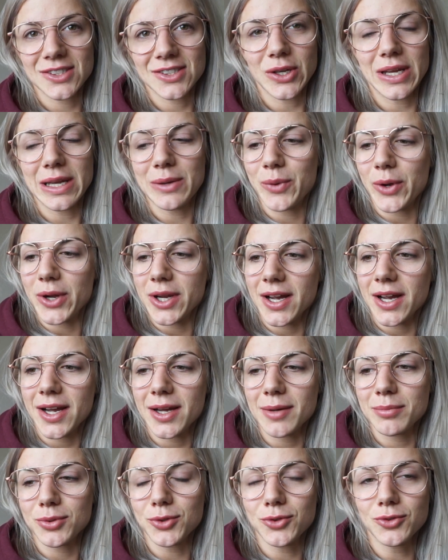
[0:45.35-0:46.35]
so he woke
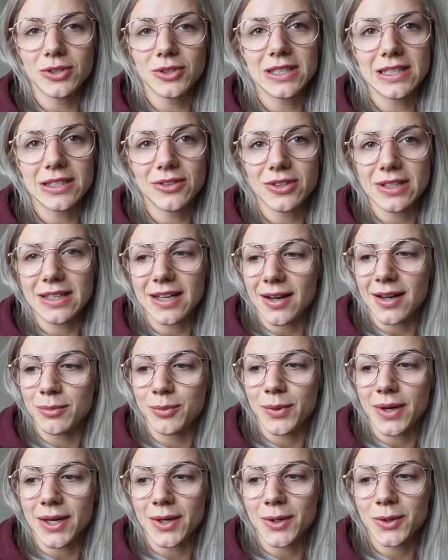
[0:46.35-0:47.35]
up really, really
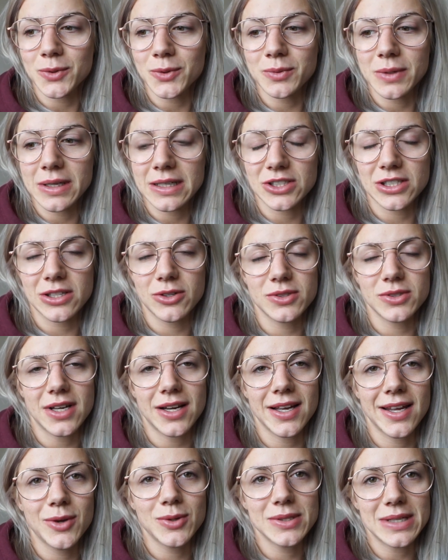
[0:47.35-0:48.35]
unwell. Actually, he
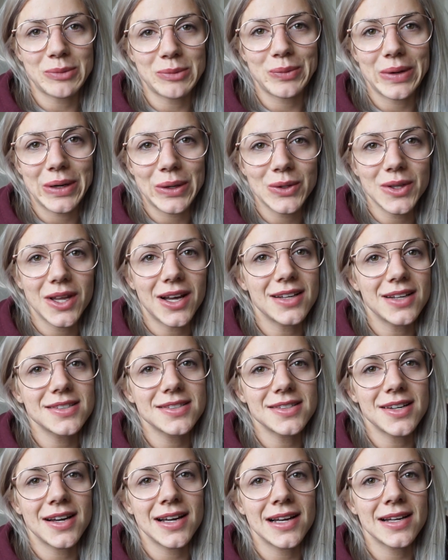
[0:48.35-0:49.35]
was, he was unwell
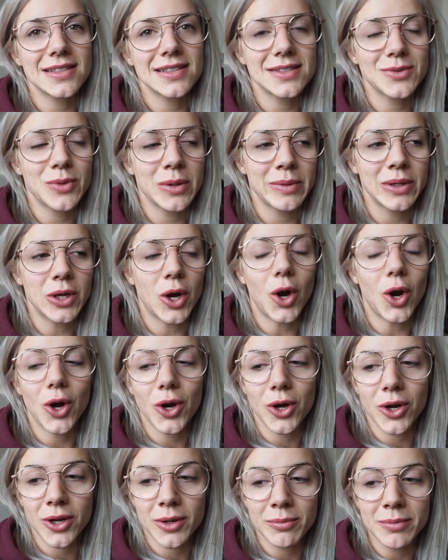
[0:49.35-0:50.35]
last night when we got
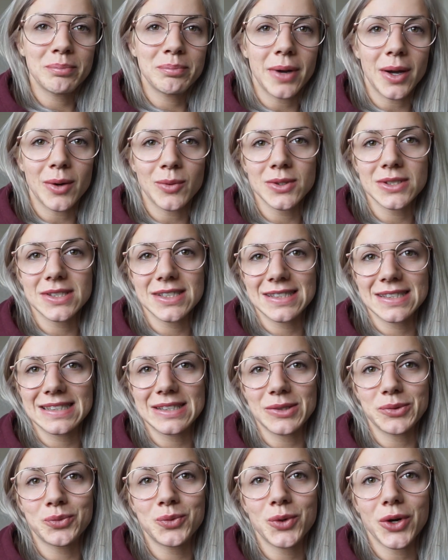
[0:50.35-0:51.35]
home, but
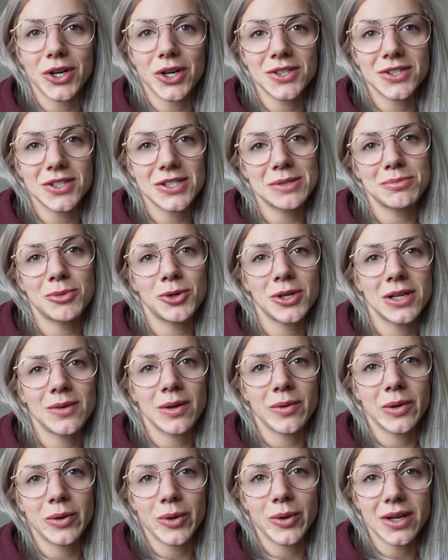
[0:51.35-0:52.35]
was worse this morning
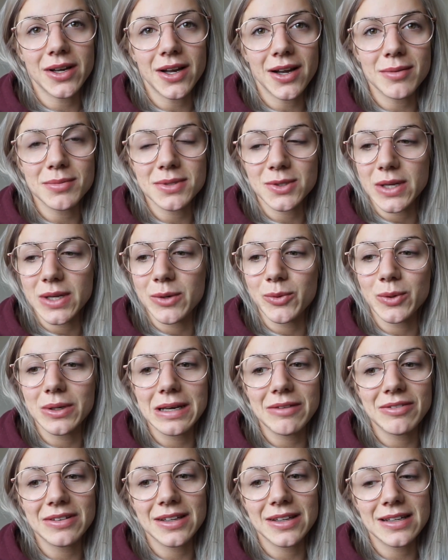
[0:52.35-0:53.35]
when we woke up, so he
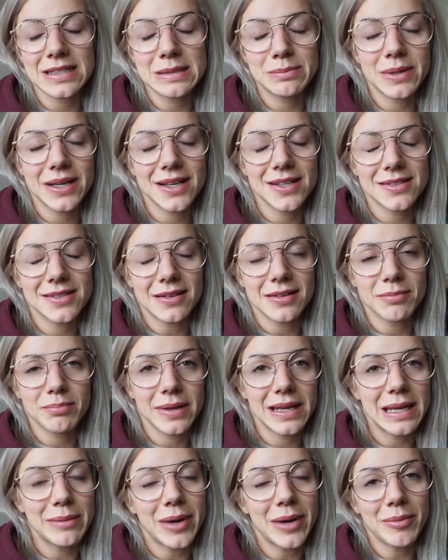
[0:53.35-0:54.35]
wouldn't even let us pick, us up,
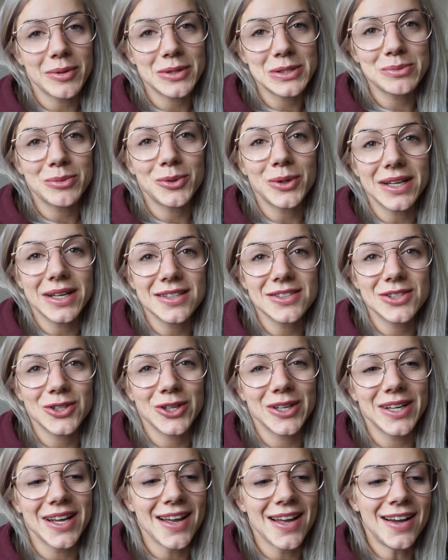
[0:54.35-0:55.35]
pick him up this morning.
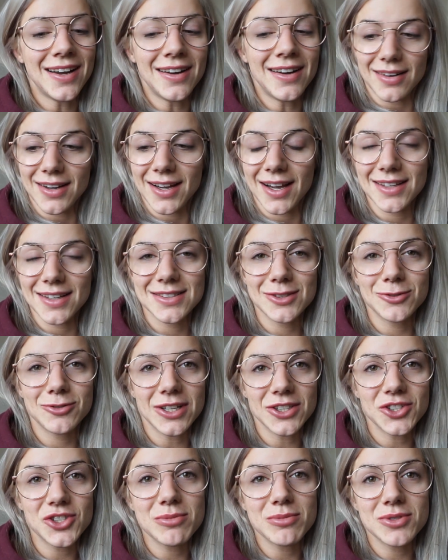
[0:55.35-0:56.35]
So I had to
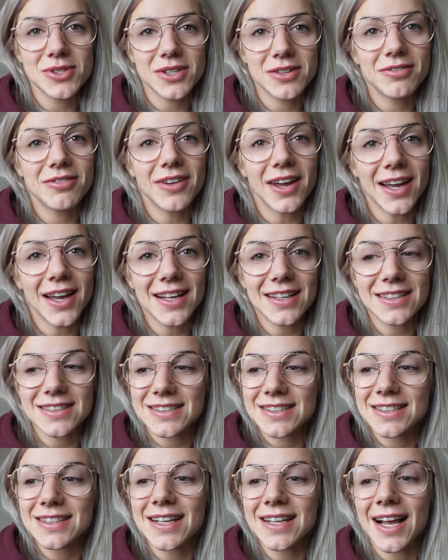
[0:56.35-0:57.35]
rush him to the
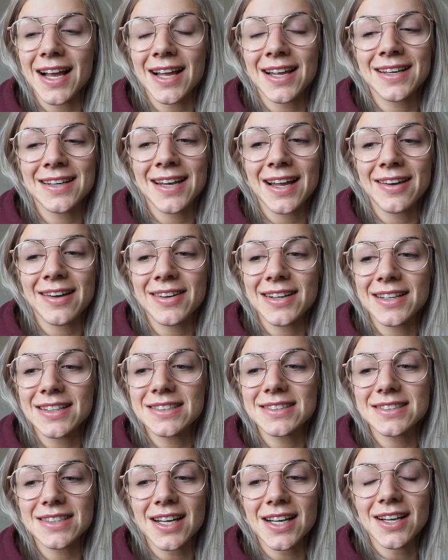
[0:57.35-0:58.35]
vet, and now
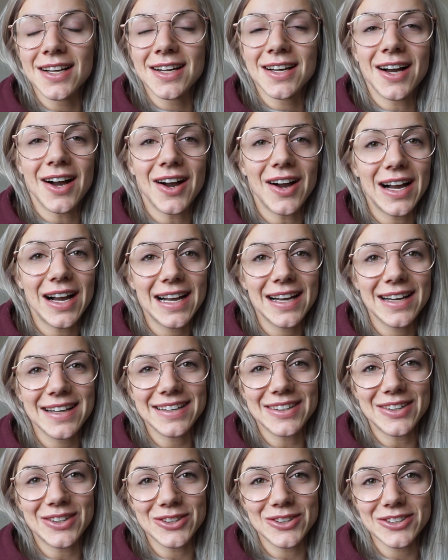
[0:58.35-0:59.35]
he's
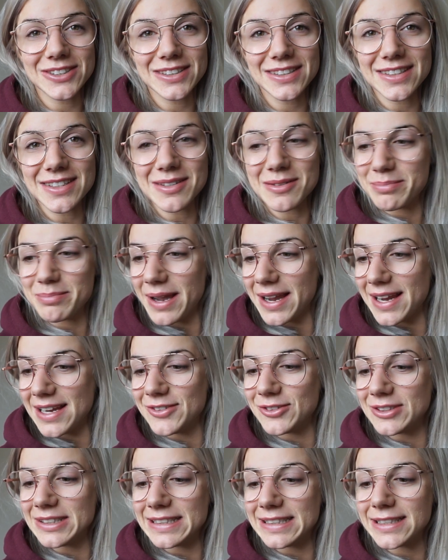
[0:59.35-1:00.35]
high on
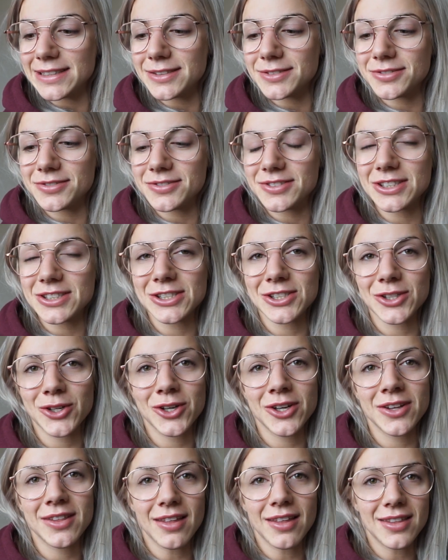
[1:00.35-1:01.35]
pain relief.
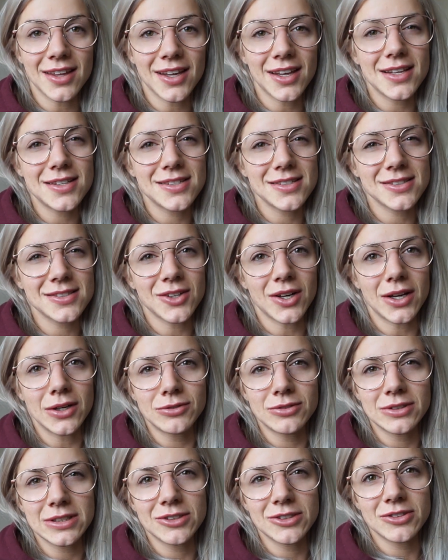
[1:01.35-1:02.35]
So they think he's just got
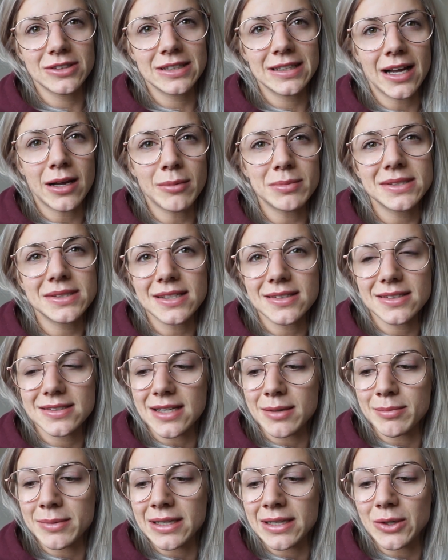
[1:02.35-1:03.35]
a really, really upset
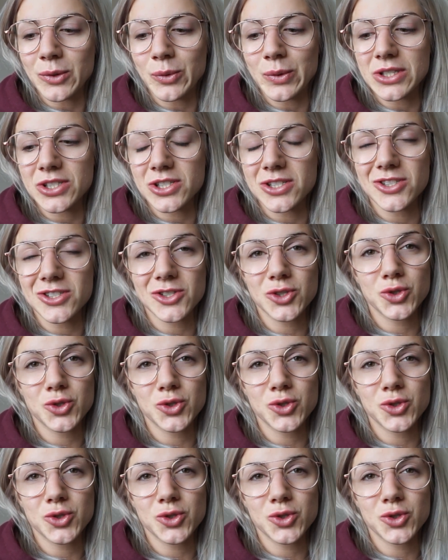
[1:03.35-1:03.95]
stomach, which is